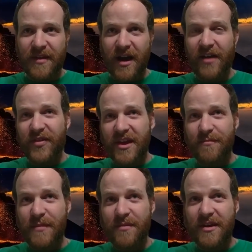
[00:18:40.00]
I think
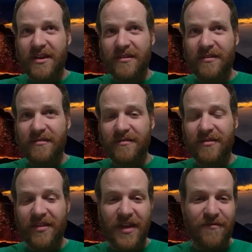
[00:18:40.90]
maybe
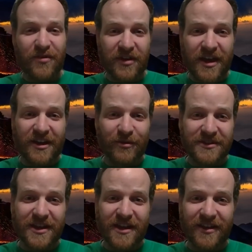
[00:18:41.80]
that that volcano
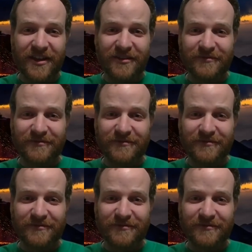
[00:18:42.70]
was an alien.